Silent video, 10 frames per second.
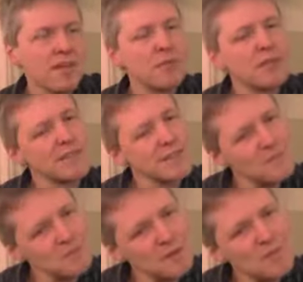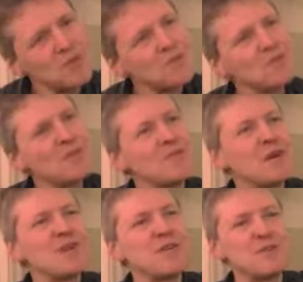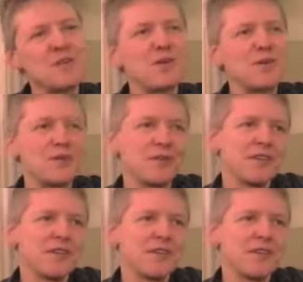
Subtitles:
but it proved to be very, very good.